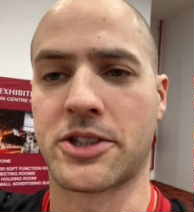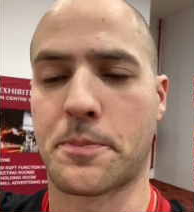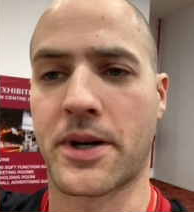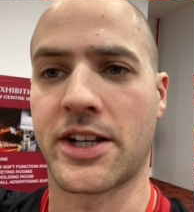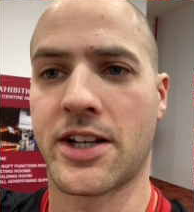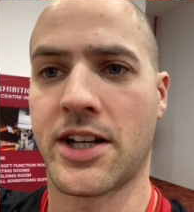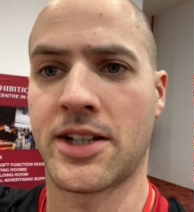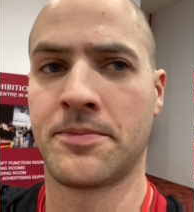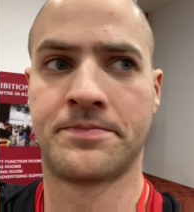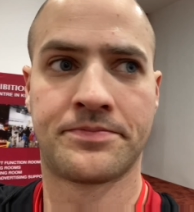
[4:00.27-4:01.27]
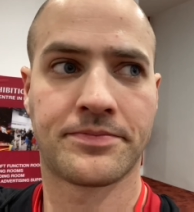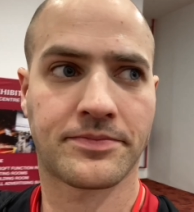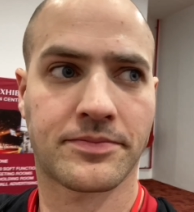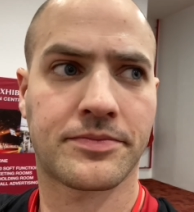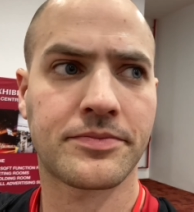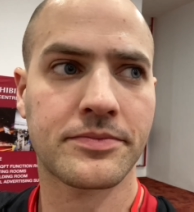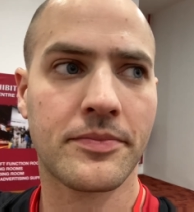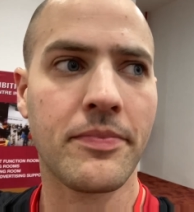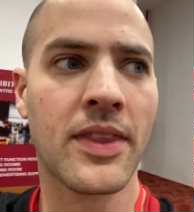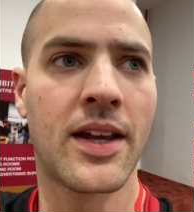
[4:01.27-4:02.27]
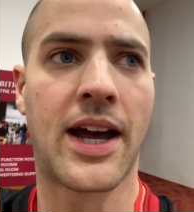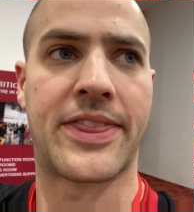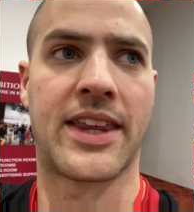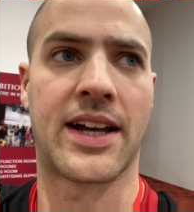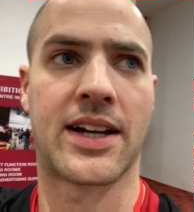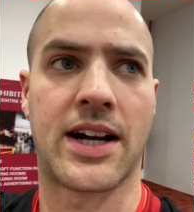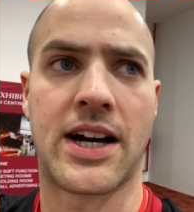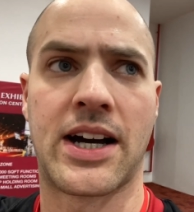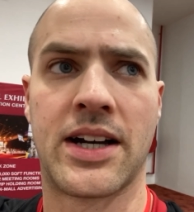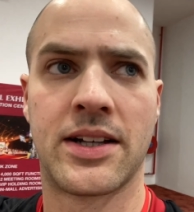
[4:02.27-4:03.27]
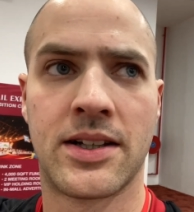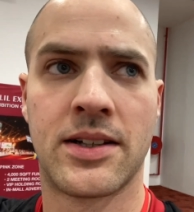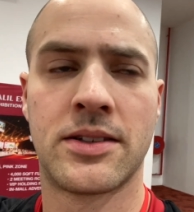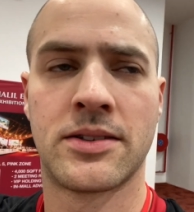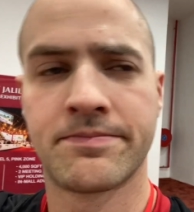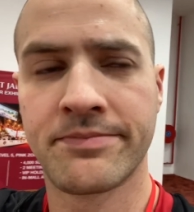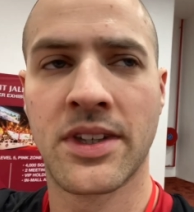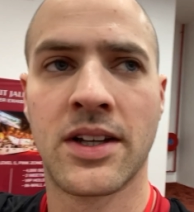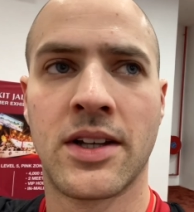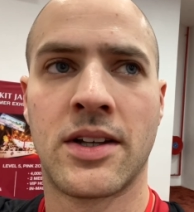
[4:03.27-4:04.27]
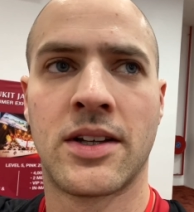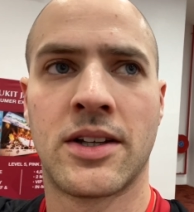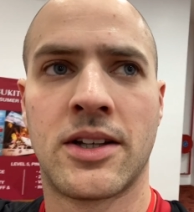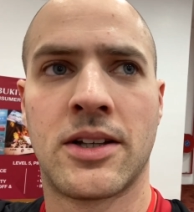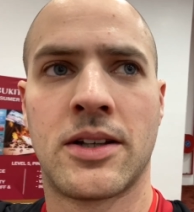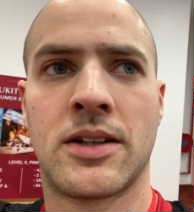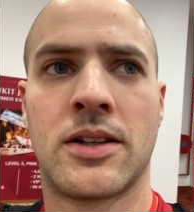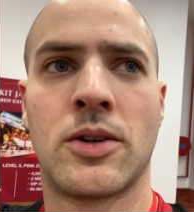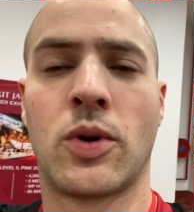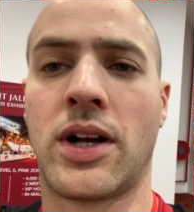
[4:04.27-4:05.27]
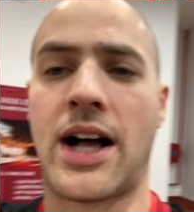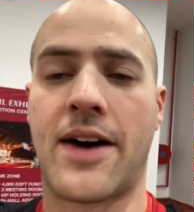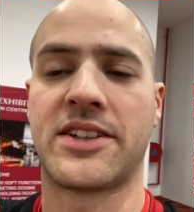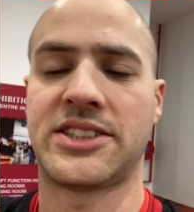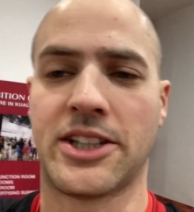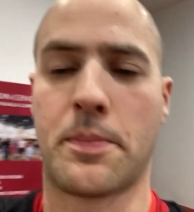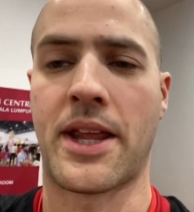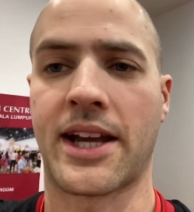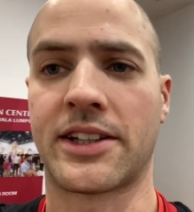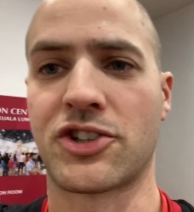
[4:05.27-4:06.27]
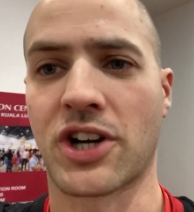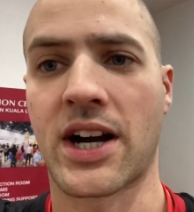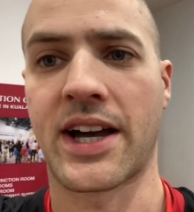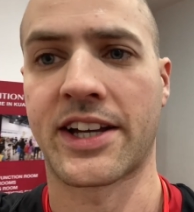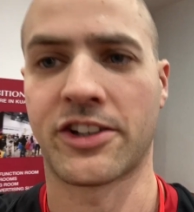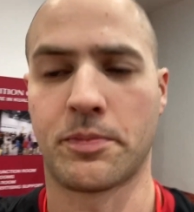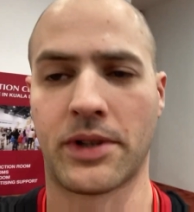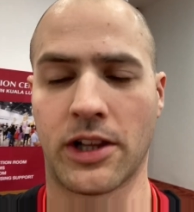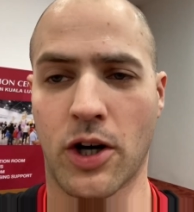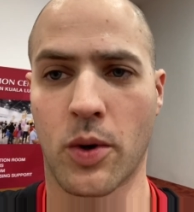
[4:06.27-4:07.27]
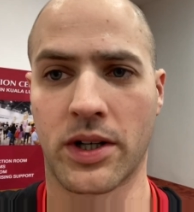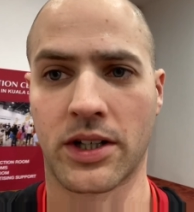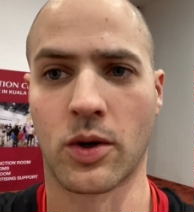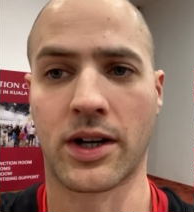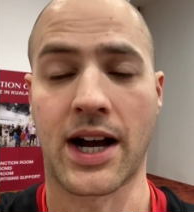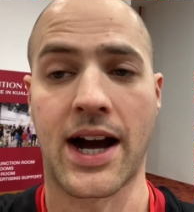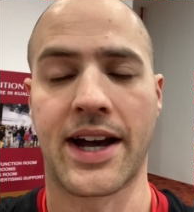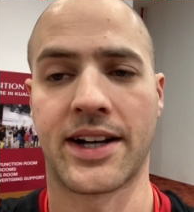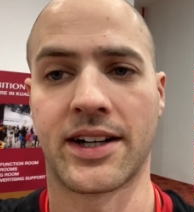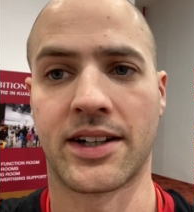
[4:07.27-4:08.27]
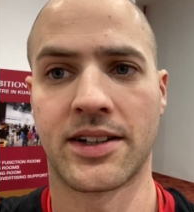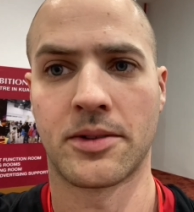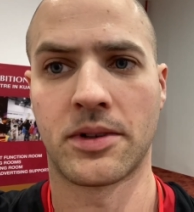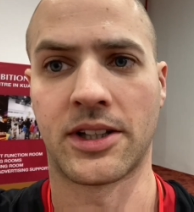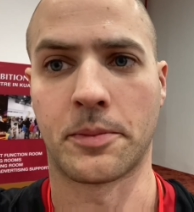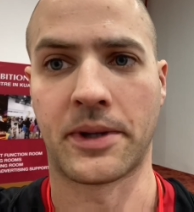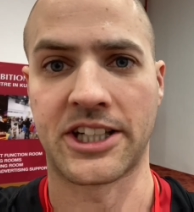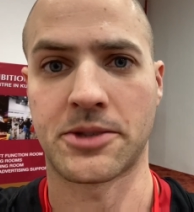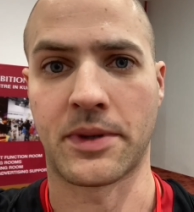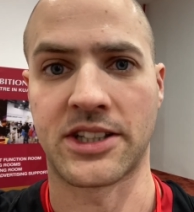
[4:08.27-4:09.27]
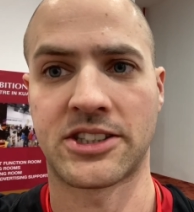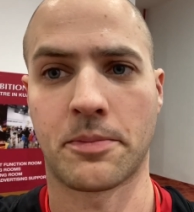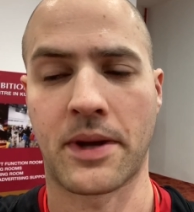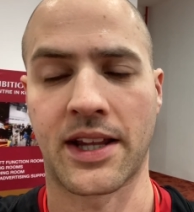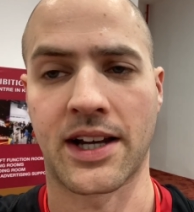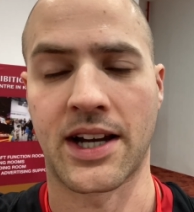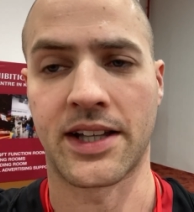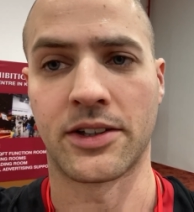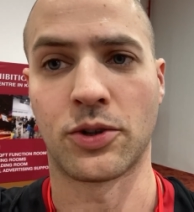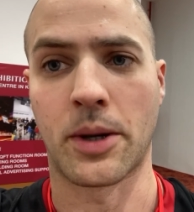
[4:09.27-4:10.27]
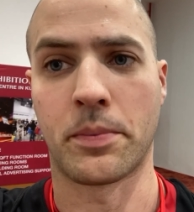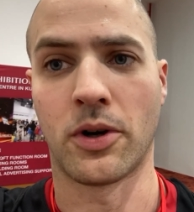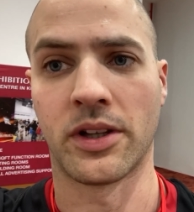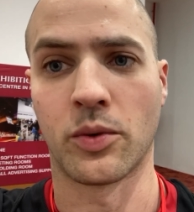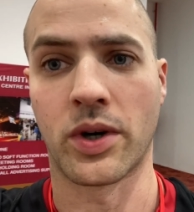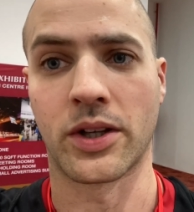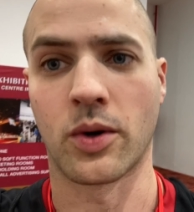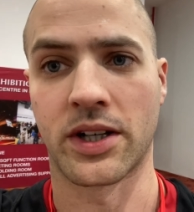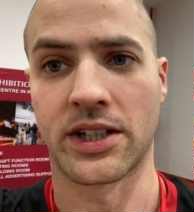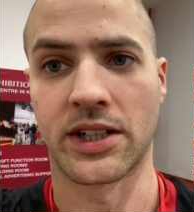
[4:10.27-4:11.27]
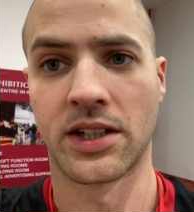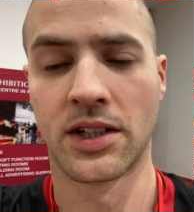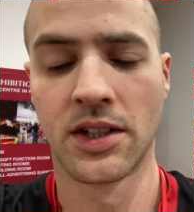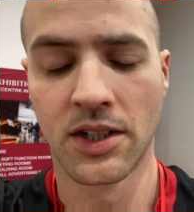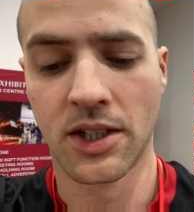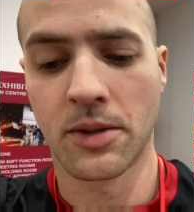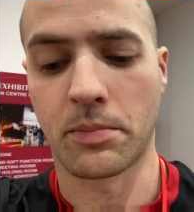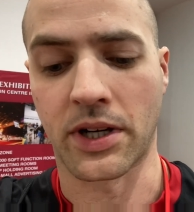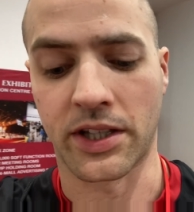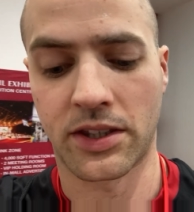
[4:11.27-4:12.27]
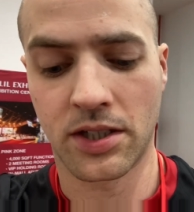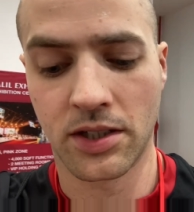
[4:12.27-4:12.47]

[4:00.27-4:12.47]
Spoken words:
was pretty good. I think well, obviously depending on the draw, I could have been lower or higher in the placement depending on who I pulled in what order, but